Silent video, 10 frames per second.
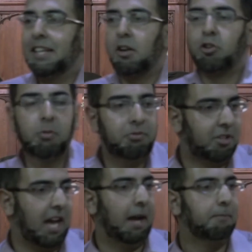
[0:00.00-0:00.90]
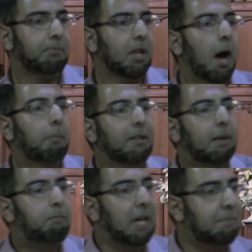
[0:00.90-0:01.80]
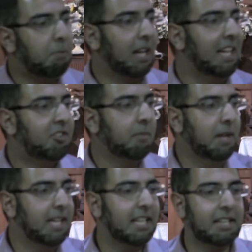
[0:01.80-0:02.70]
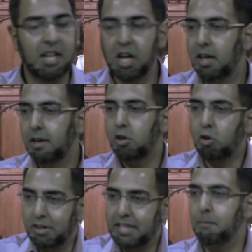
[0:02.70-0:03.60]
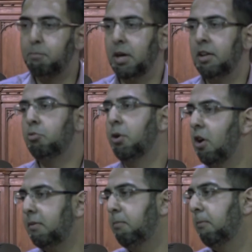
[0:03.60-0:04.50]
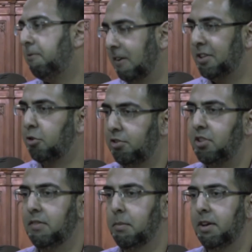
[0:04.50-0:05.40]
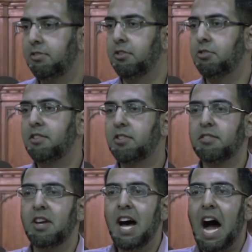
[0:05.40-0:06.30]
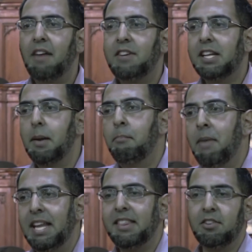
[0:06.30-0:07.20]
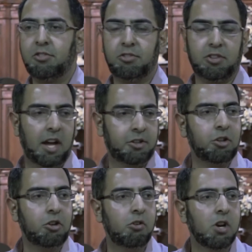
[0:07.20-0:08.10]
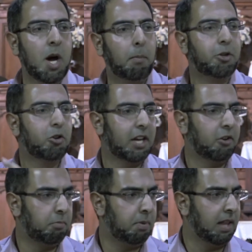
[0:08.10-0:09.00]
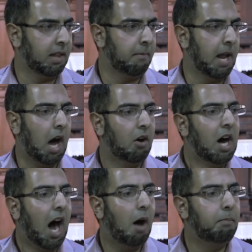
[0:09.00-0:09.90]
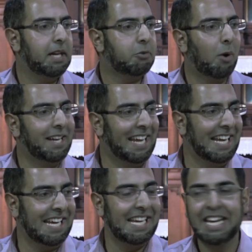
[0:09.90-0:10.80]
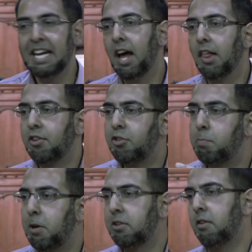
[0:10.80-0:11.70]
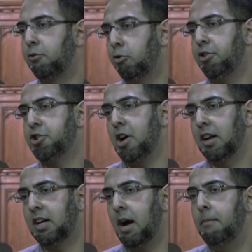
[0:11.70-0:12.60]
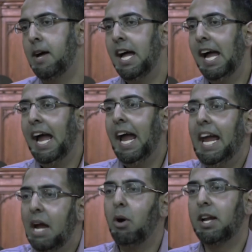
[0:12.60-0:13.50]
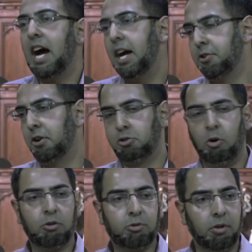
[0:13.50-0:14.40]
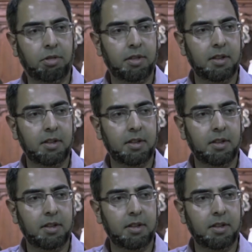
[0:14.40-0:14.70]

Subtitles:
till doomsday. But the people, his immediate contemporaries, were not fit to receive the message. So he says, I have yet many things to say unto you, but you cannot bear them now. Howbeit, when he, the Spirit of truth, shall come, he will guide you unto all truth.